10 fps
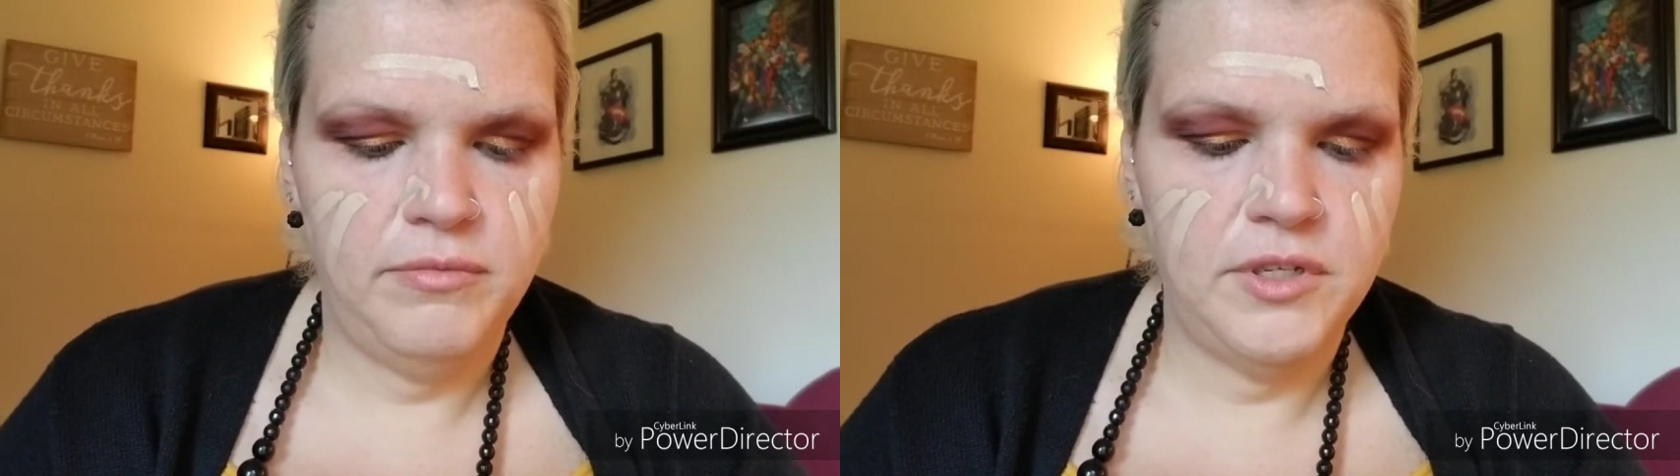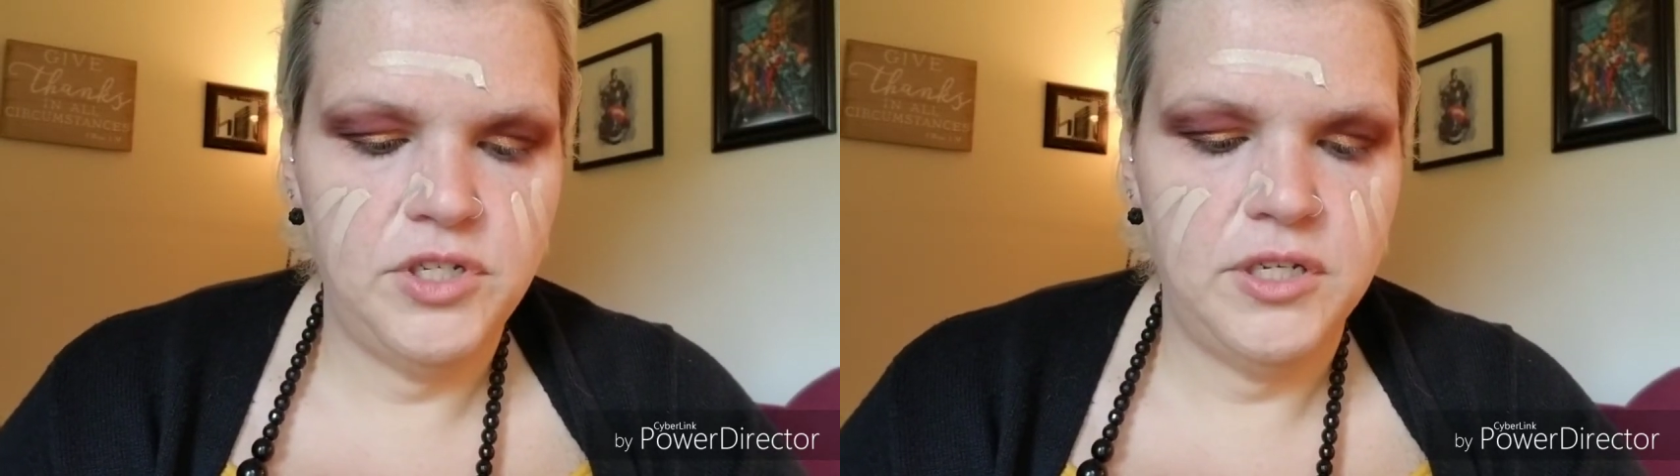
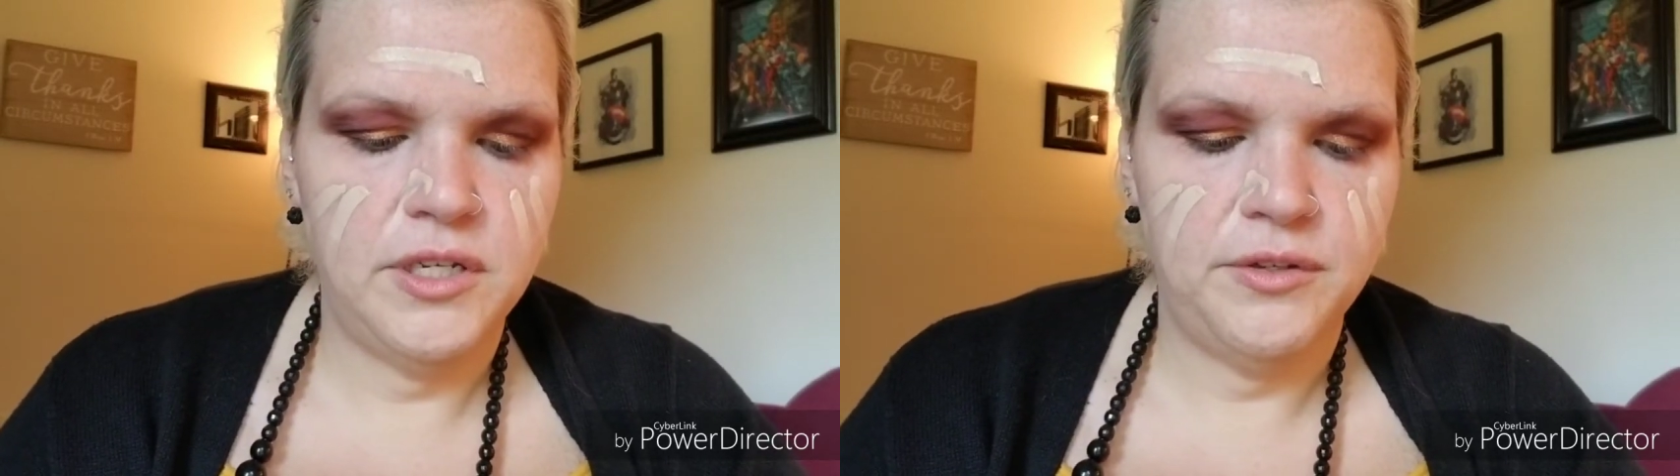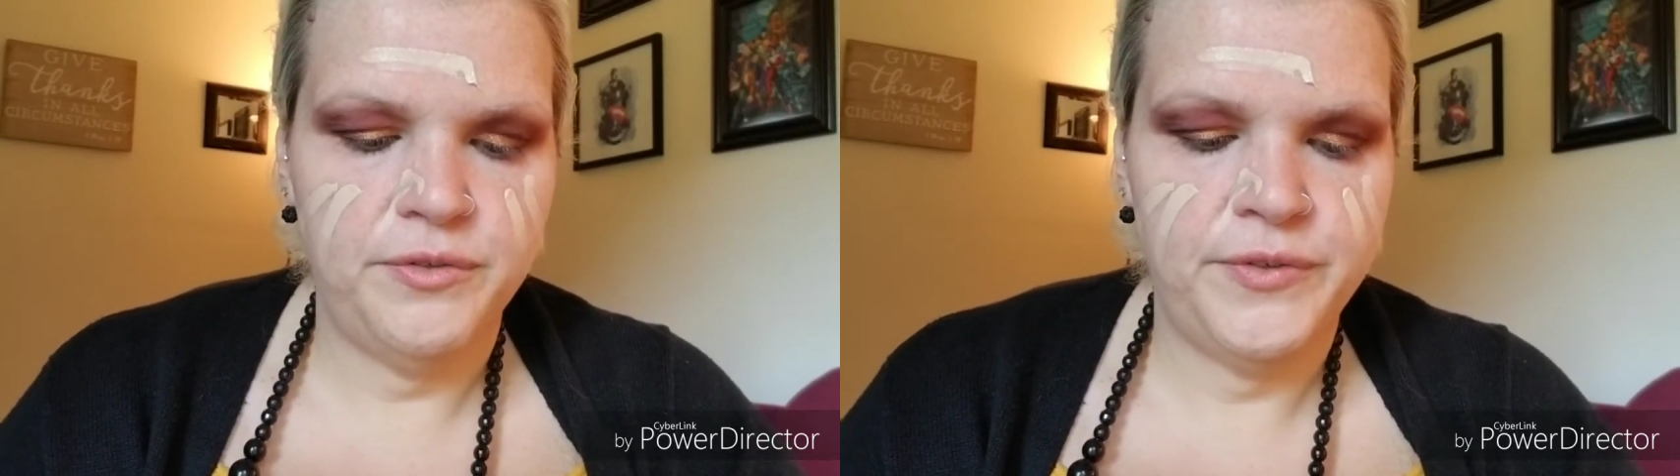But you
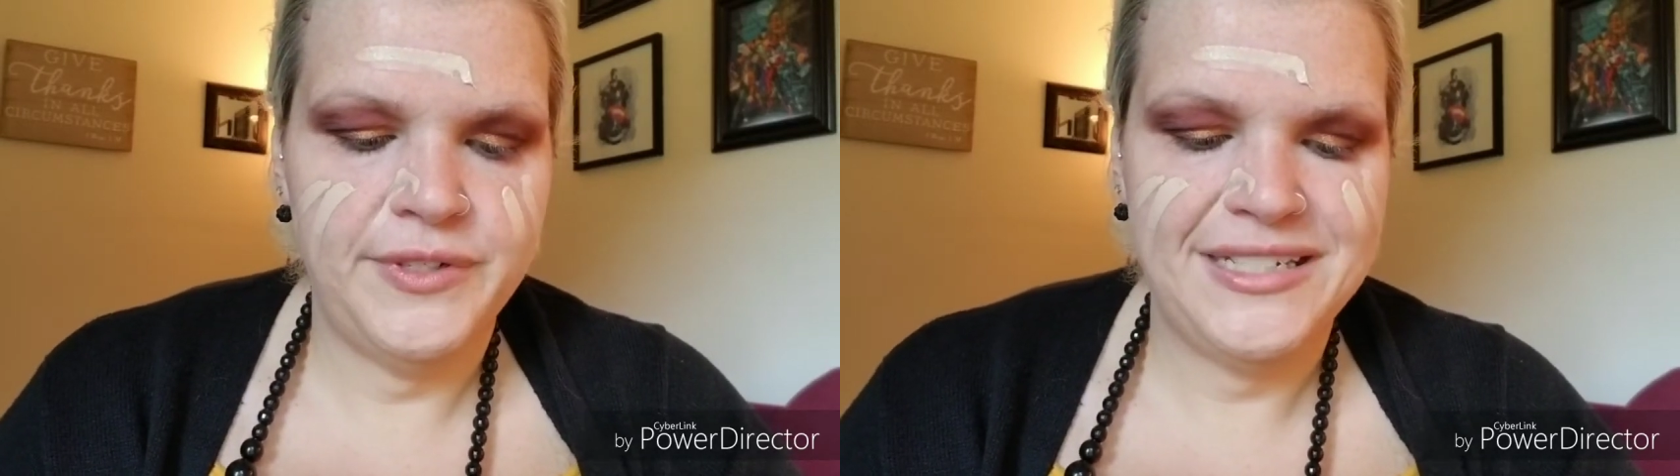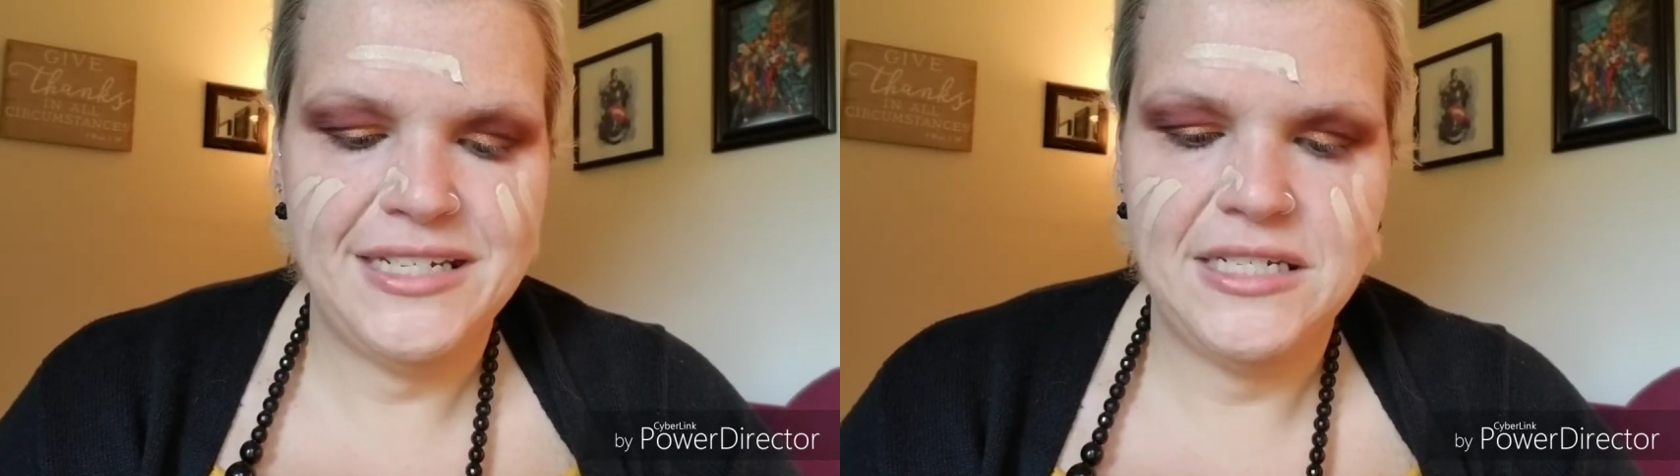know,
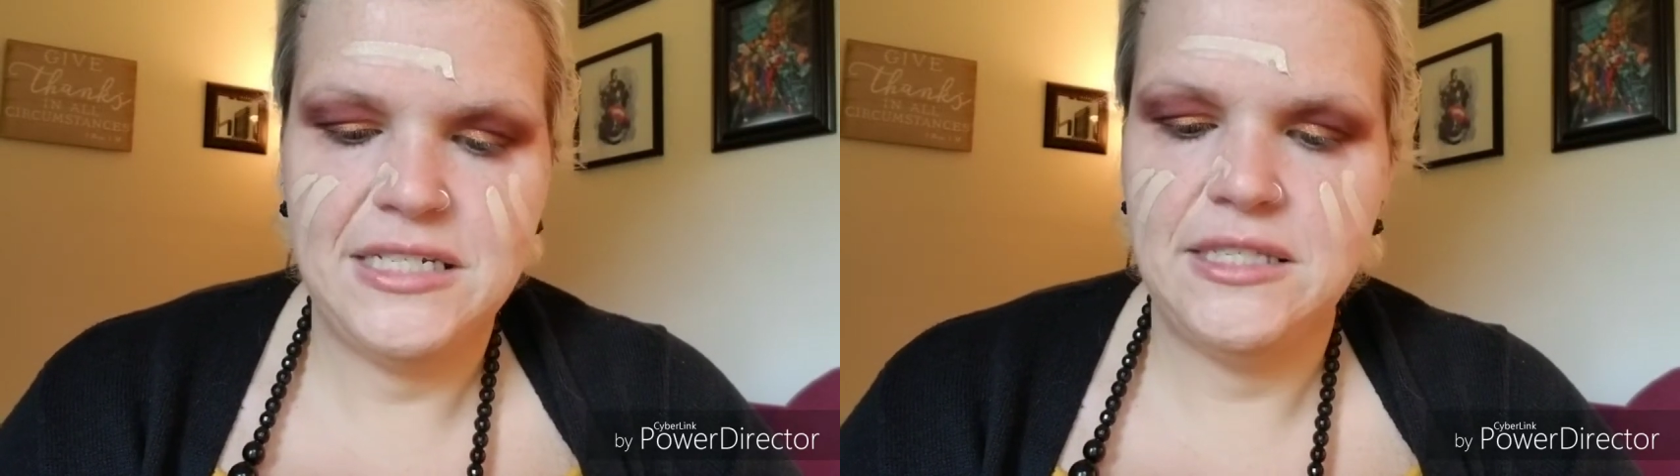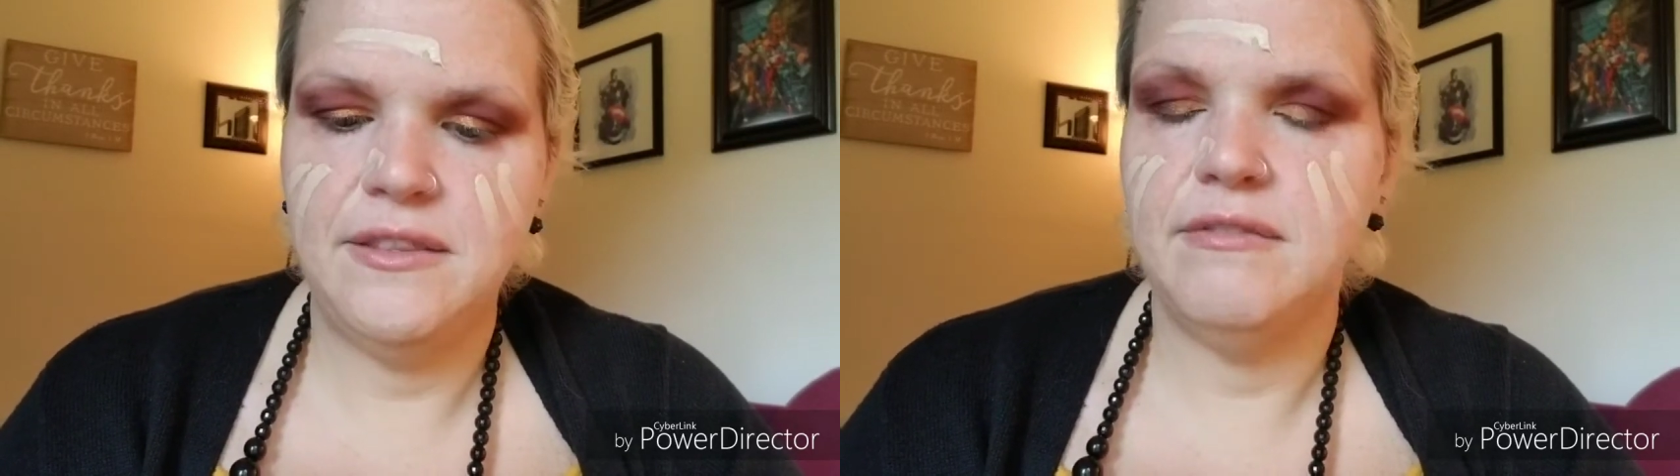
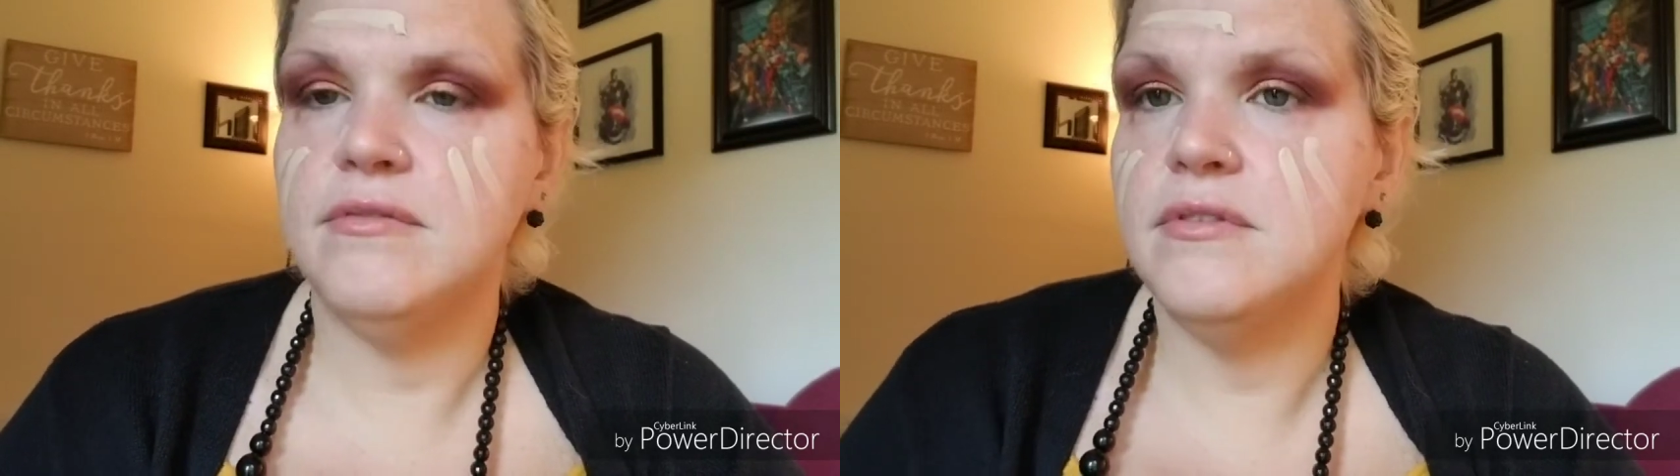didn't